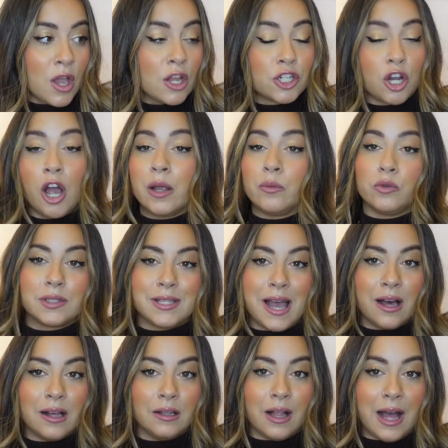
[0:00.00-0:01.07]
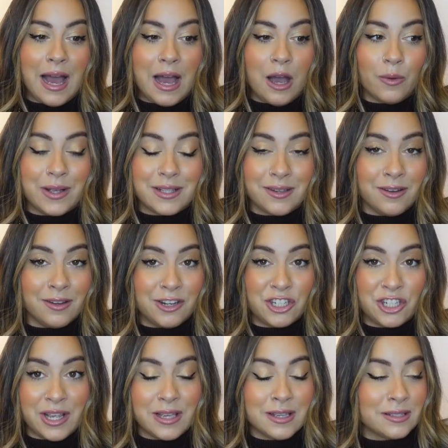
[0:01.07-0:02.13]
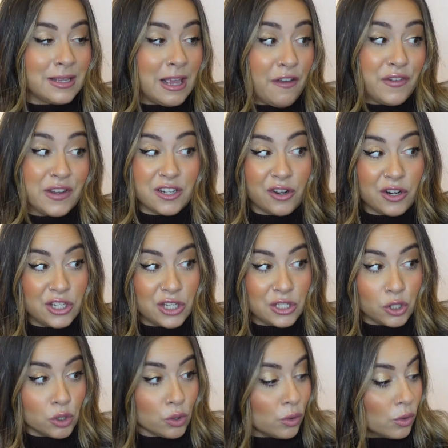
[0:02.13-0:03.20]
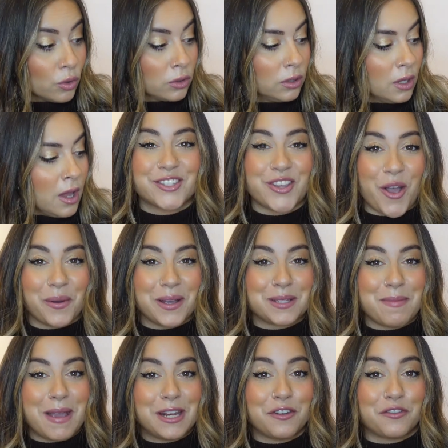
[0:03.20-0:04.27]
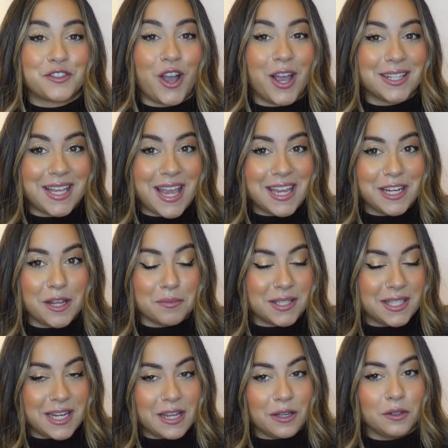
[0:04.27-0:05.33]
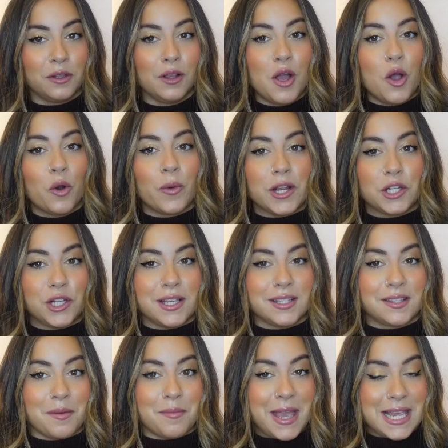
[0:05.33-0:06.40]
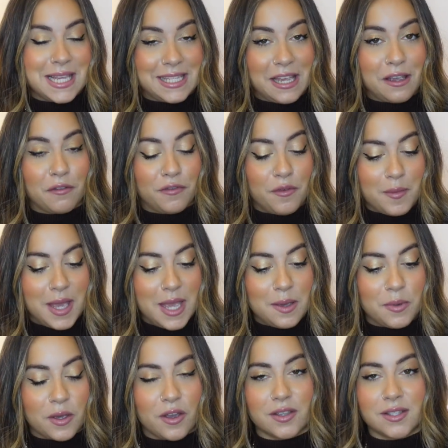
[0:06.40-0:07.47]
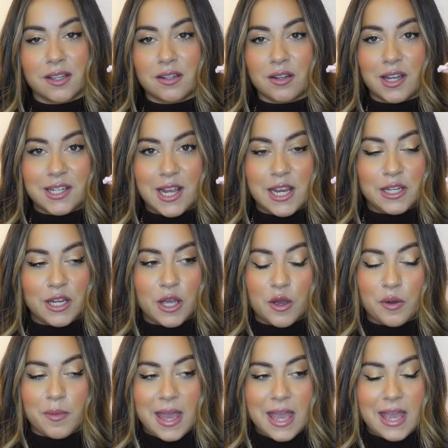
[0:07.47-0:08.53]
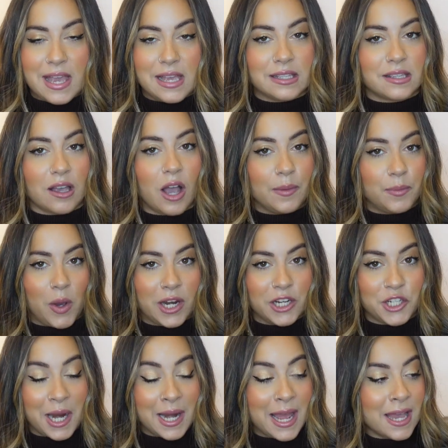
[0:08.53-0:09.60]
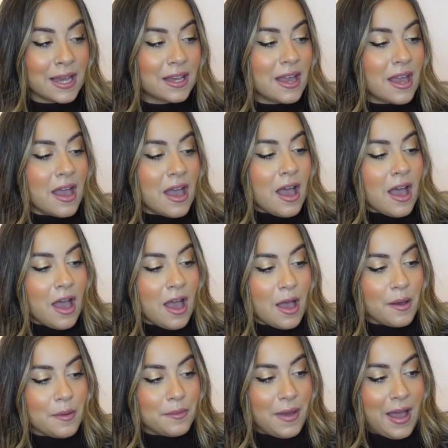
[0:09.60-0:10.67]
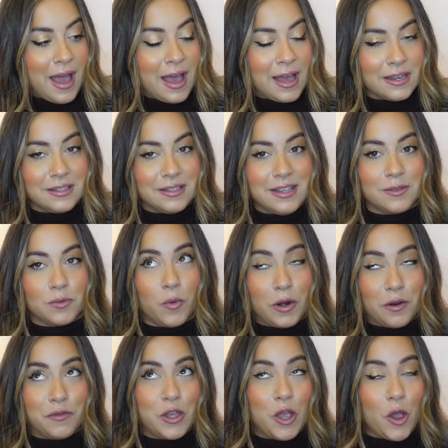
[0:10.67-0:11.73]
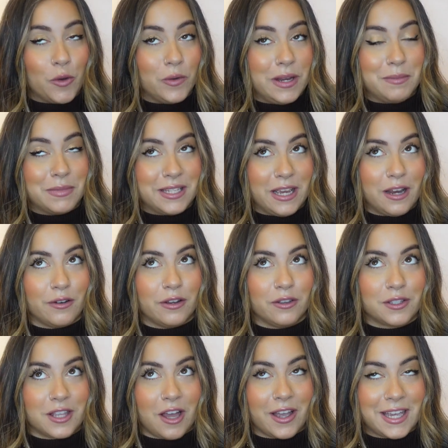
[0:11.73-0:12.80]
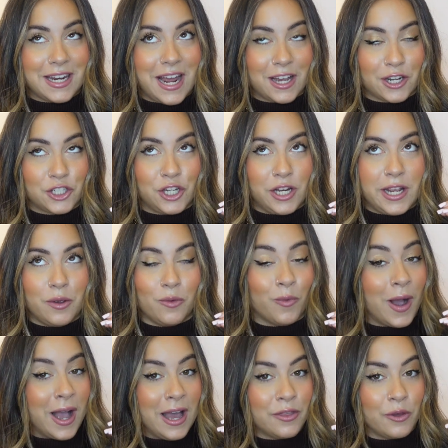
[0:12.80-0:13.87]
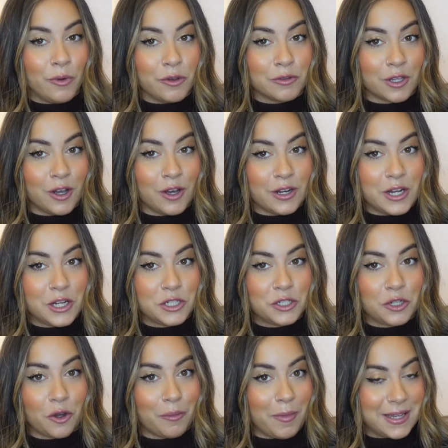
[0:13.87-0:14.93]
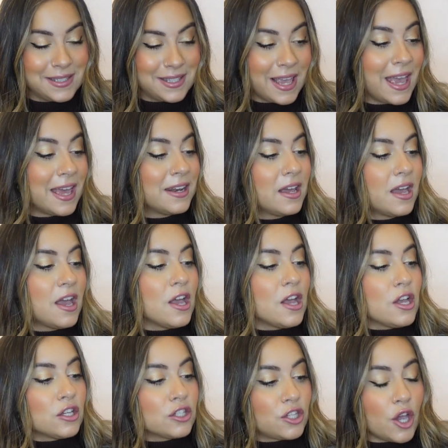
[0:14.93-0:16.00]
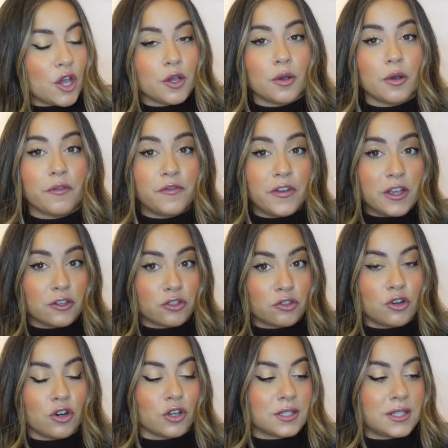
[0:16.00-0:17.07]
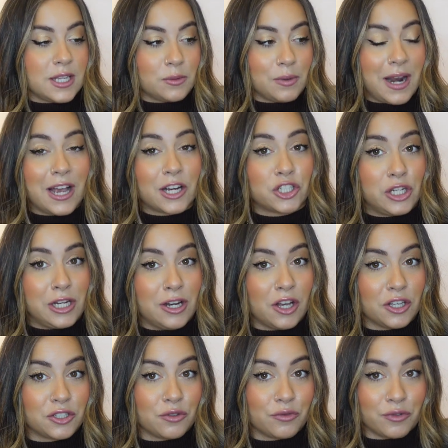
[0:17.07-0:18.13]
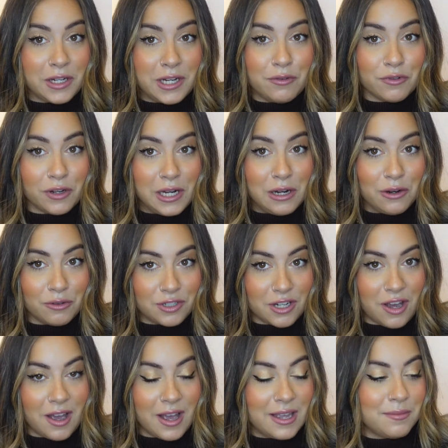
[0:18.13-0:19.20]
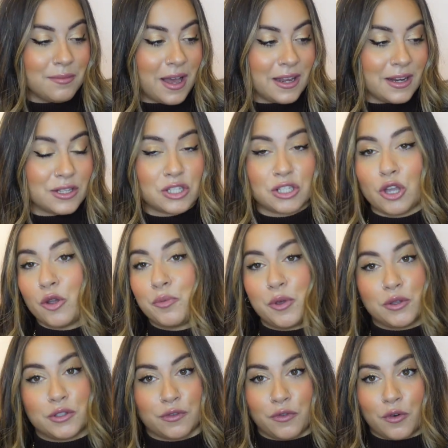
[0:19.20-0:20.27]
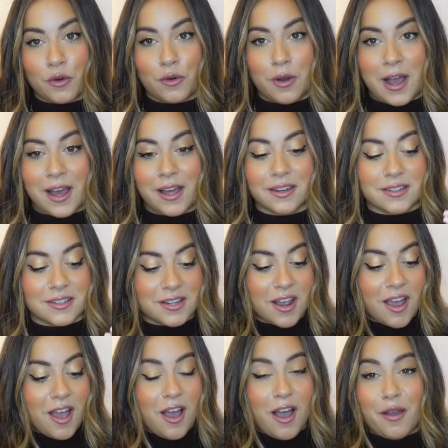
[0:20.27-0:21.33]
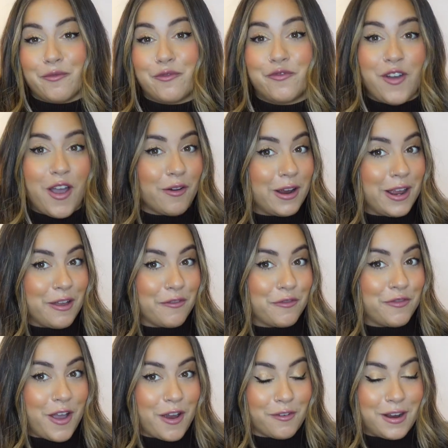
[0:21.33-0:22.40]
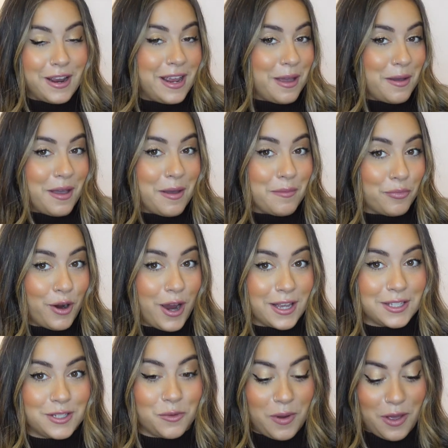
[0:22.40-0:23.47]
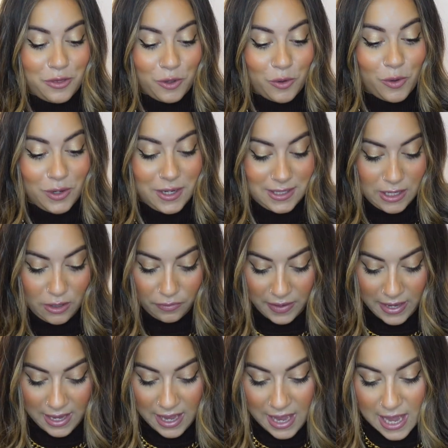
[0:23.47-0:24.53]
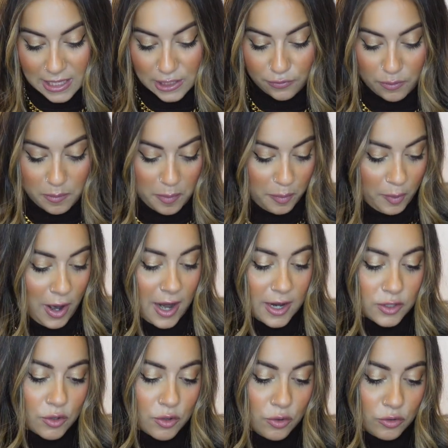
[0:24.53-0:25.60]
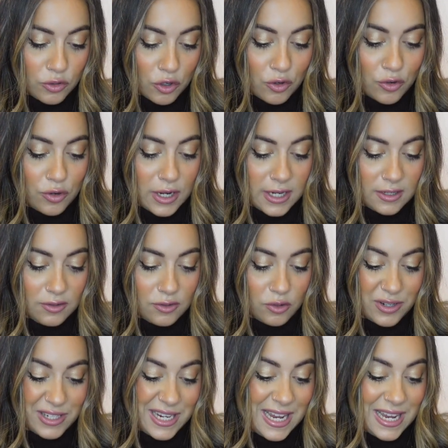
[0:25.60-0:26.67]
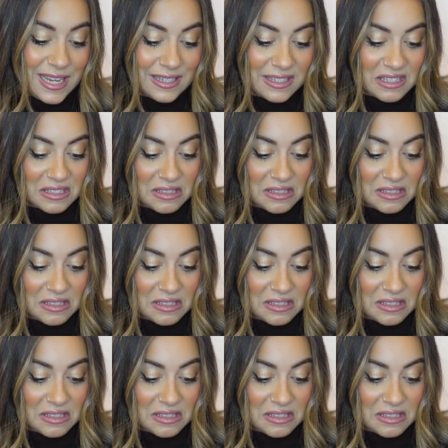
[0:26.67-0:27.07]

Time will tell how it tarnishes, if it tarnishes at all. So it's made of titanium steel, which is amazing for me because titanium is hypoallergenic, and is one of the only materials that I can actually wear that won't tarnish on my skin. So fingers crossed this will actually last a really, really long time, and it's so beautiful, and I'm very, very impressed with the quality of it. It's from a brand called Critique.